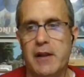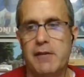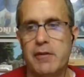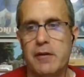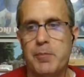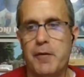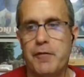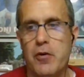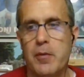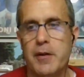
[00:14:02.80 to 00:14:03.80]
level of
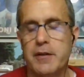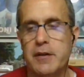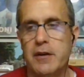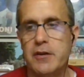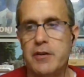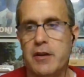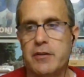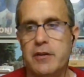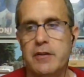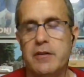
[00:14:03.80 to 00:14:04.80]
performance and
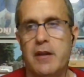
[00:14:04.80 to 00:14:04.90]
adjustments